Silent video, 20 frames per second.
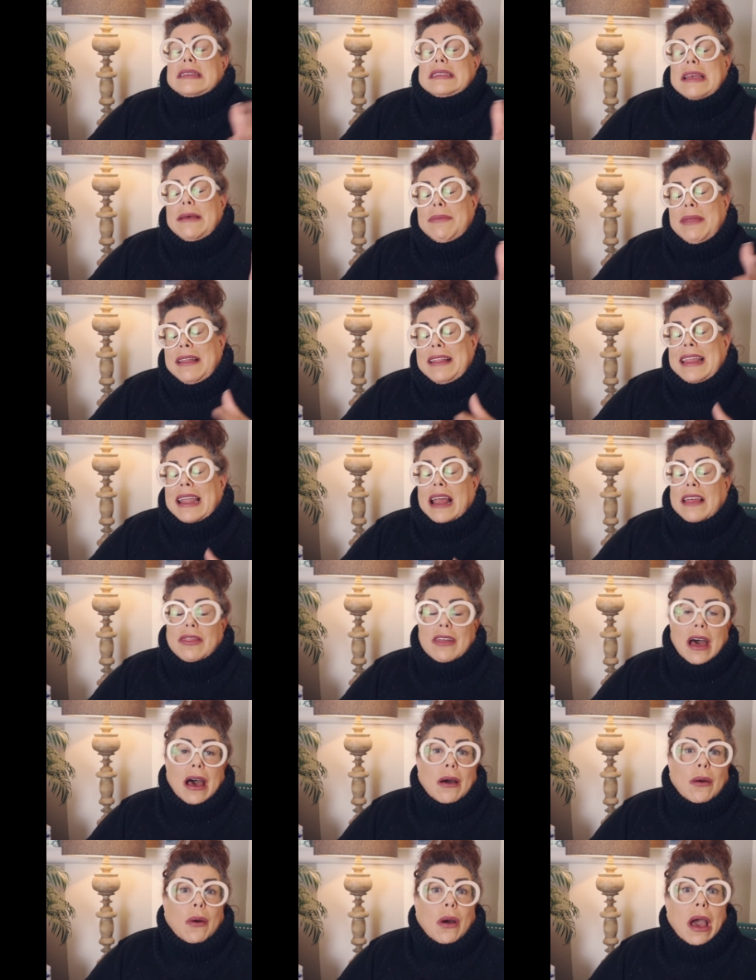Something that I
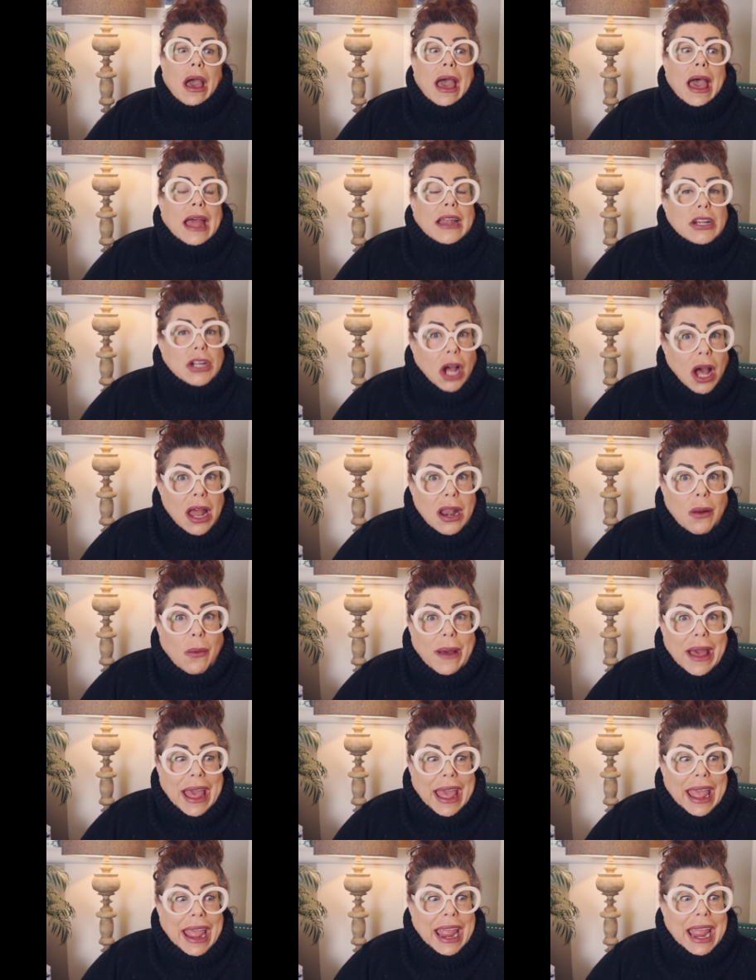thought had gone
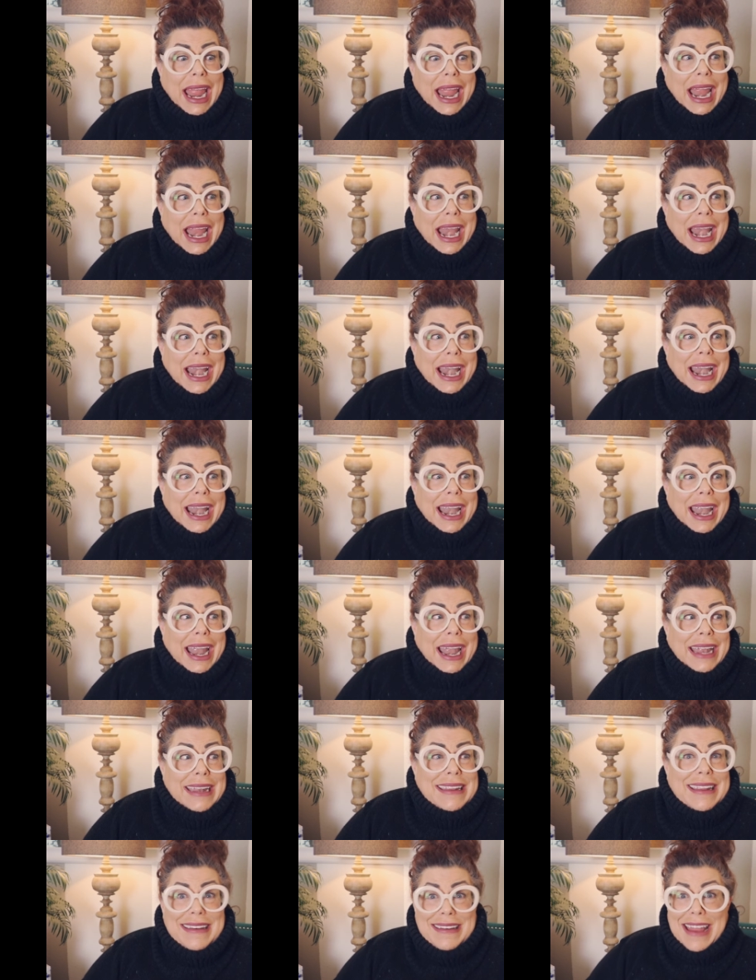away
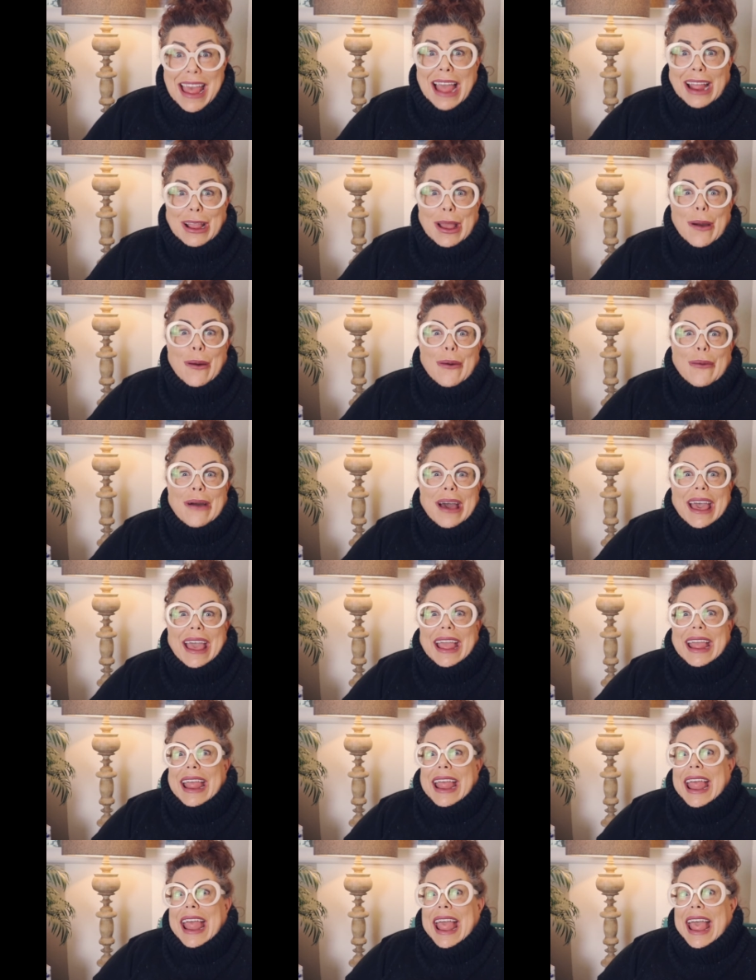did not go
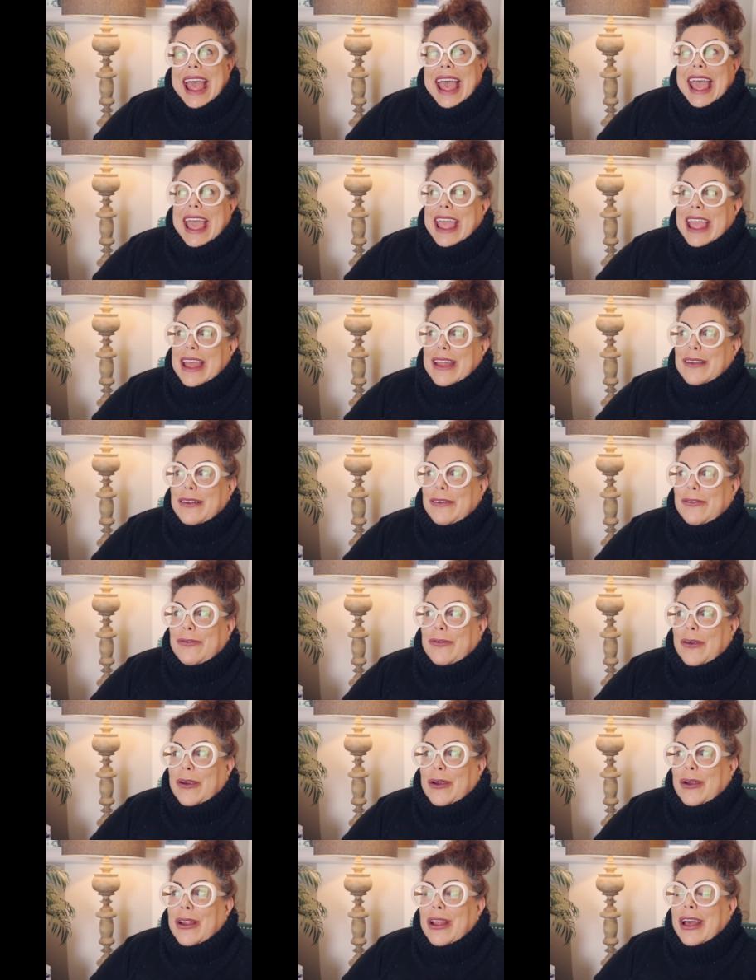away. And
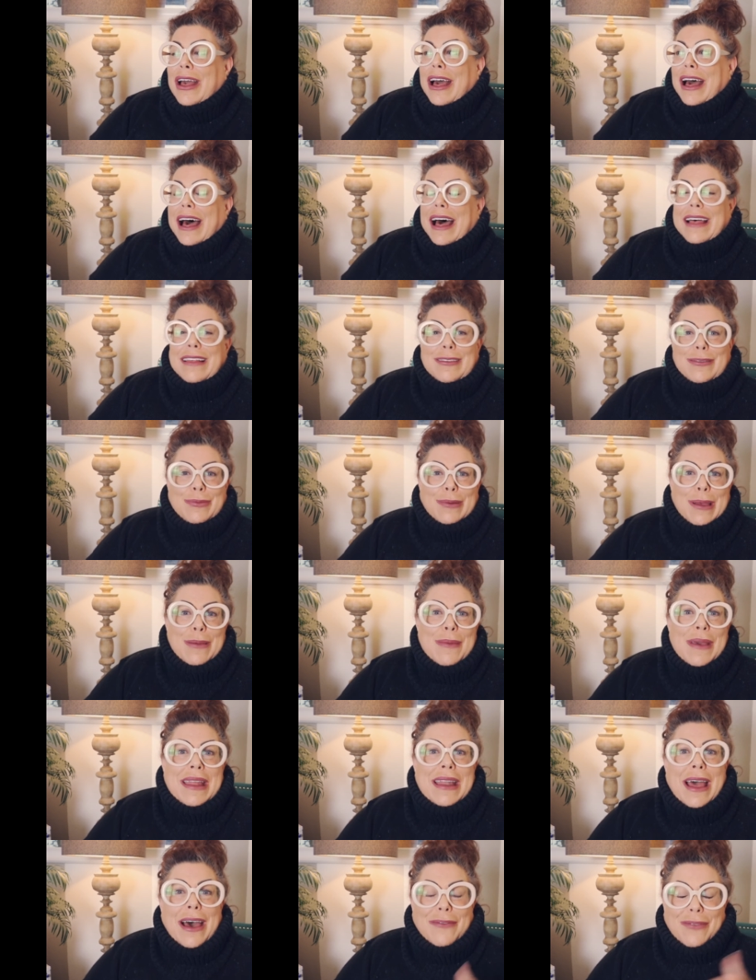for us
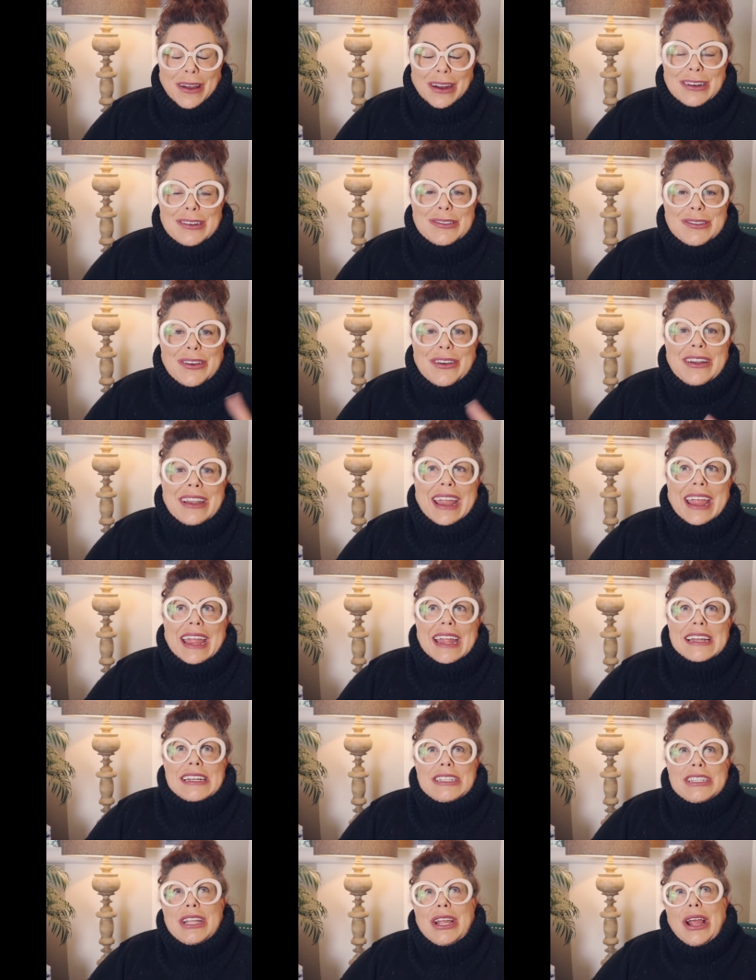women of our certain
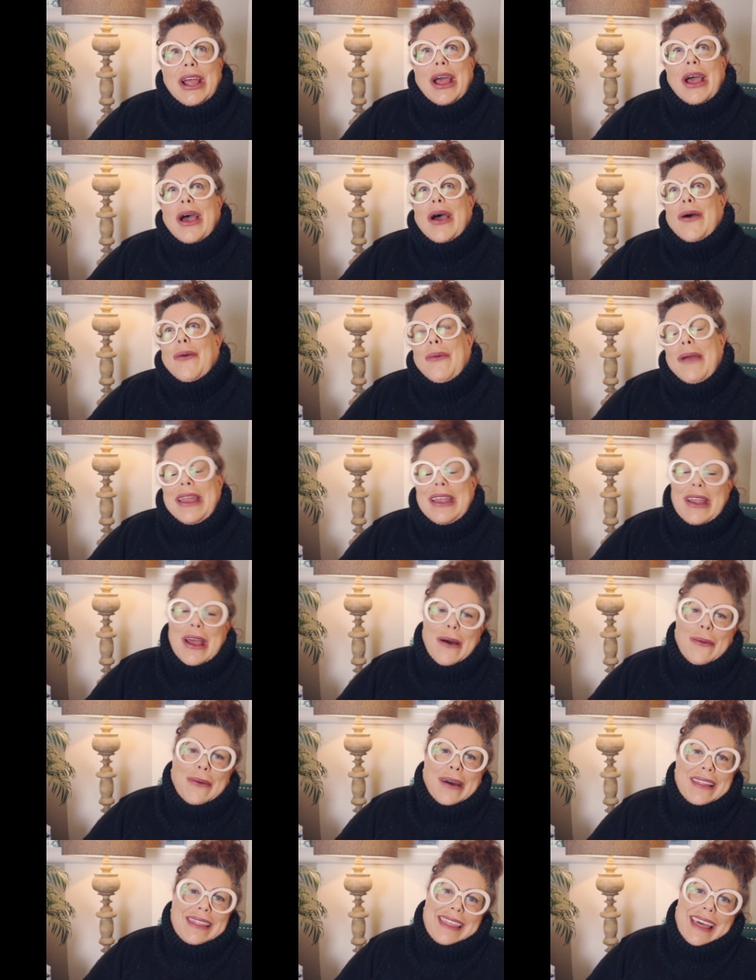age, we know
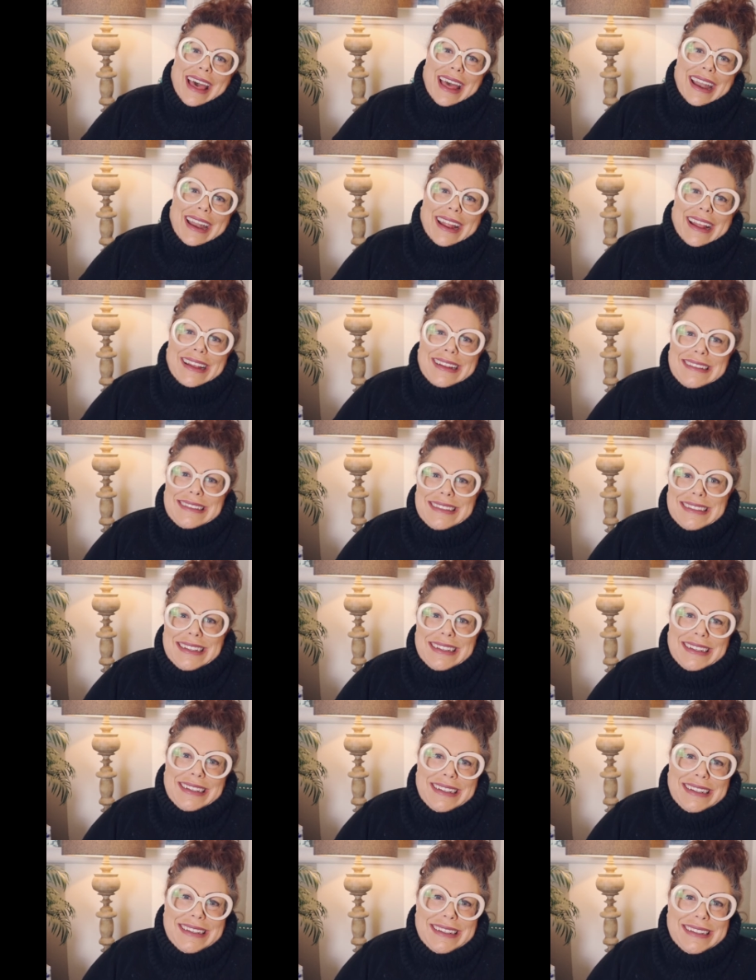what that is.